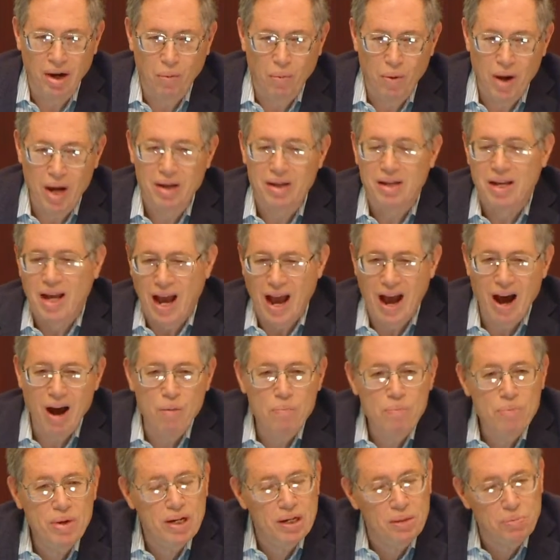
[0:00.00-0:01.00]
Well,
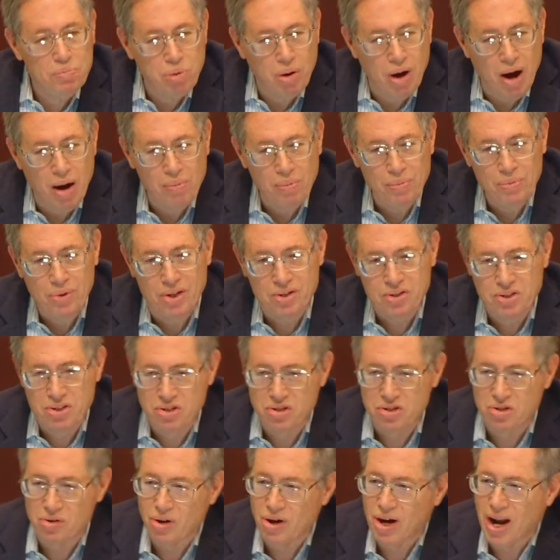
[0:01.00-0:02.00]
how big a problem does
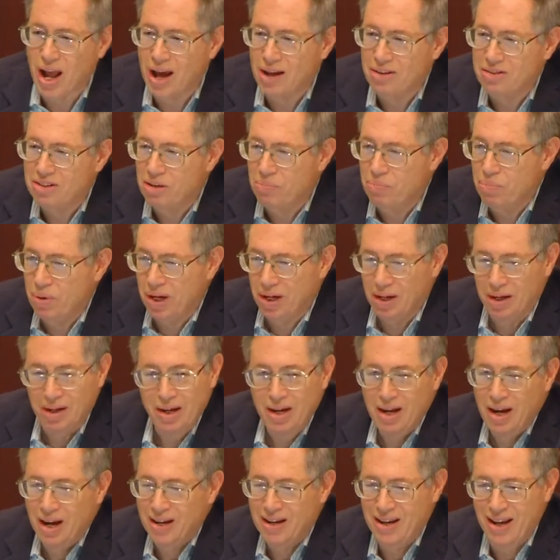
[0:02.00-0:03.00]
this turn out to be?
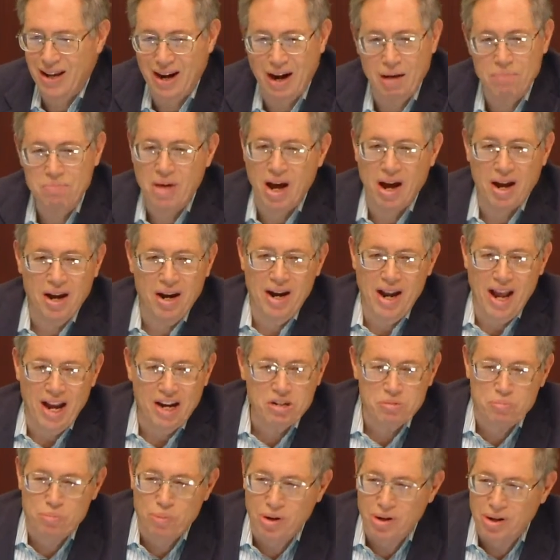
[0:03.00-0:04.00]
Again, I'm not an
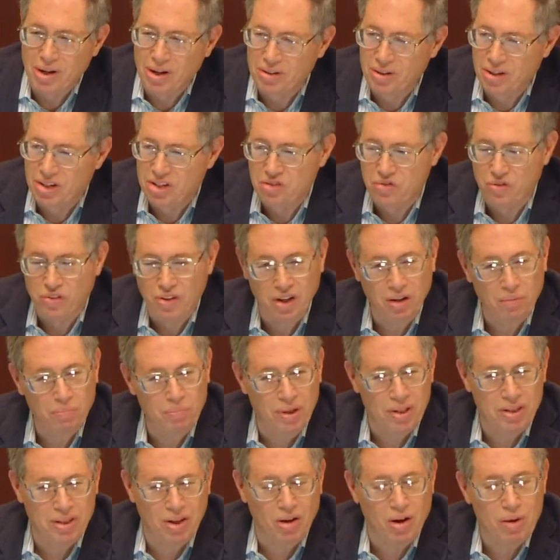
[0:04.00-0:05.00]
expert on this field,
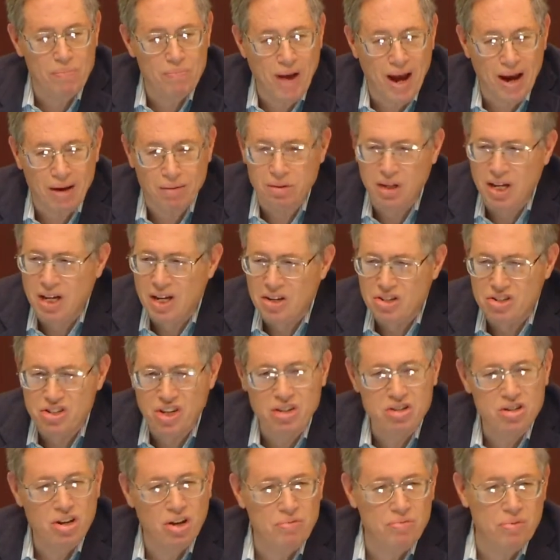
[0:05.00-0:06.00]
but there are about
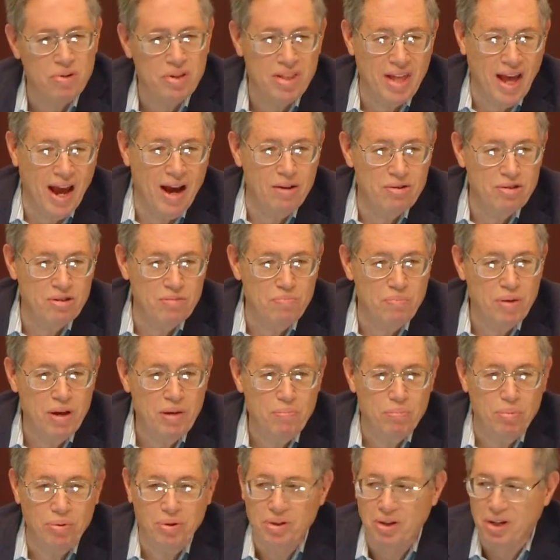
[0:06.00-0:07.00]
six hundred thousand
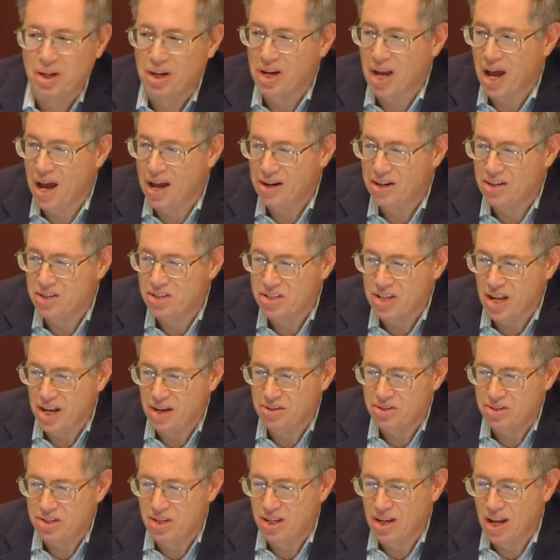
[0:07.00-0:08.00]
people in the United
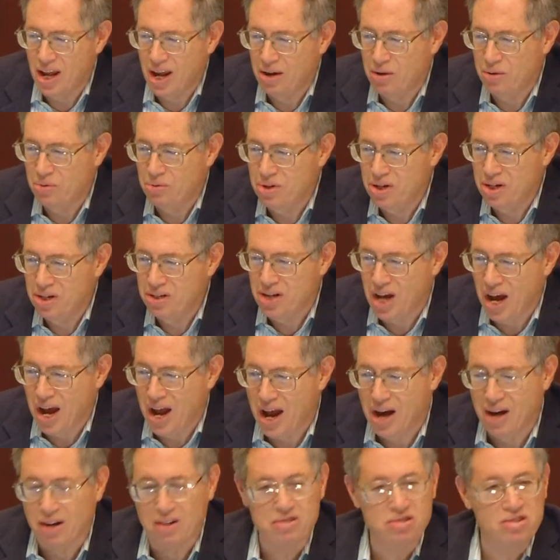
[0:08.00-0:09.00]
States today who need
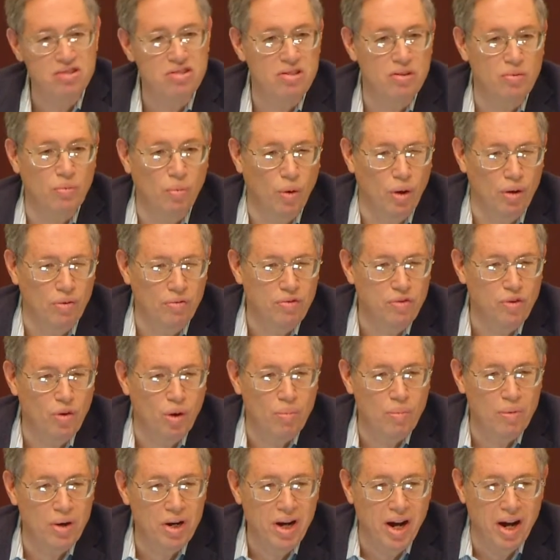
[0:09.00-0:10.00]
dialysis in one
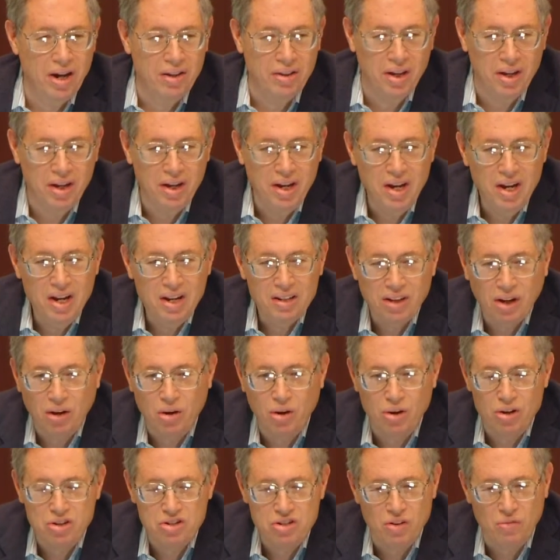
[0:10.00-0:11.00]
form or another. The
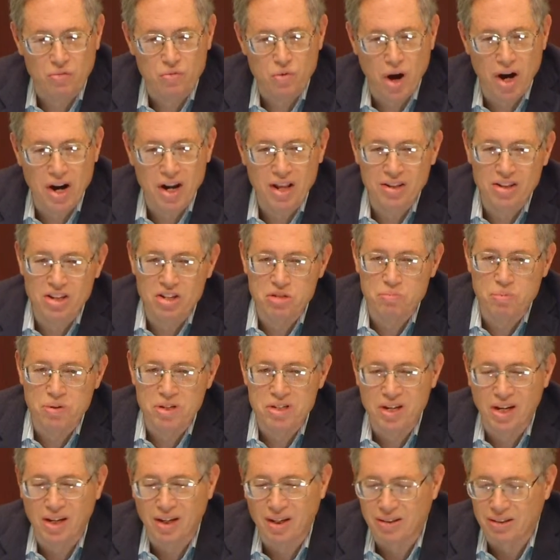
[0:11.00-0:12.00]
cost of running this
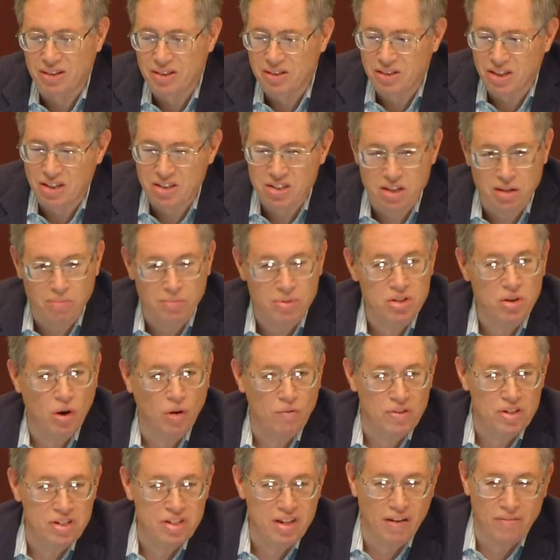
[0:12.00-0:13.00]
particular system is
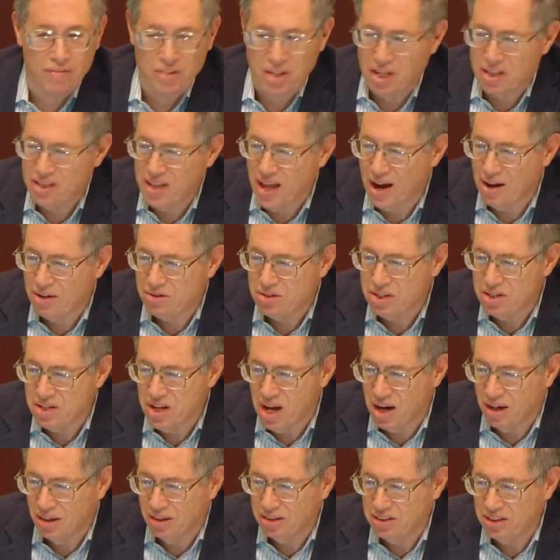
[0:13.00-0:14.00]
over seventy thousand
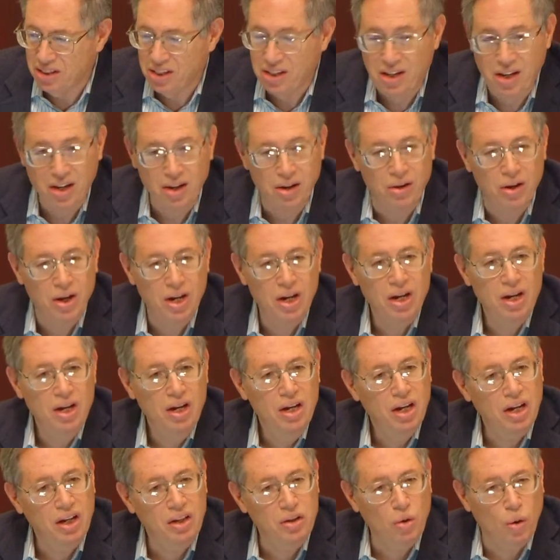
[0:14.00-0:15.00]
dollars a year,
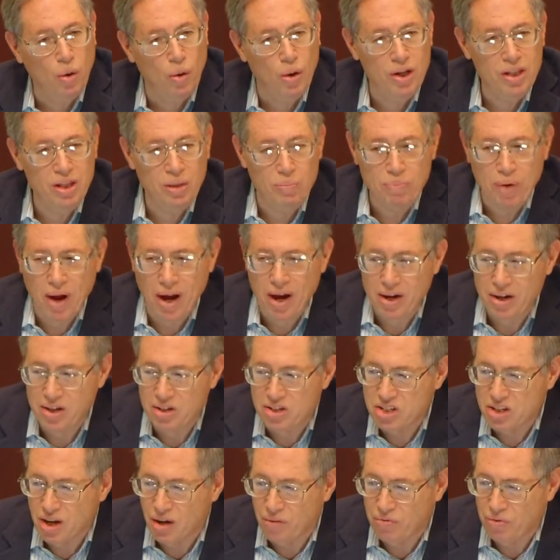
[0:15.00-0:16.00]
ignoring the pain
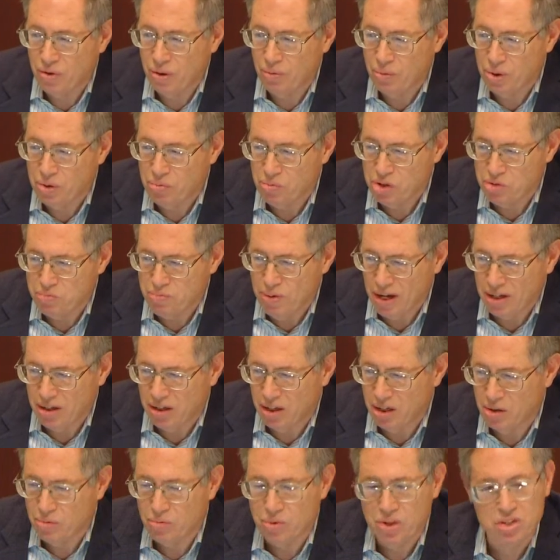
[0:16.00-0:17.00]
and suffering with respect
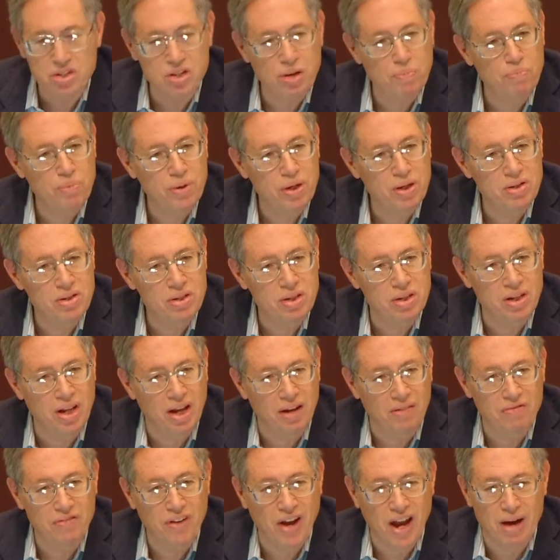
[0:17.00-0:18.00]
to the recipients and
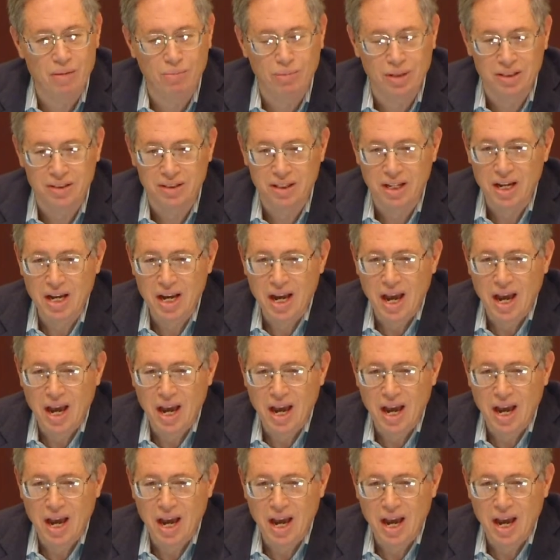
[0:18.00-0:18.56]
their families.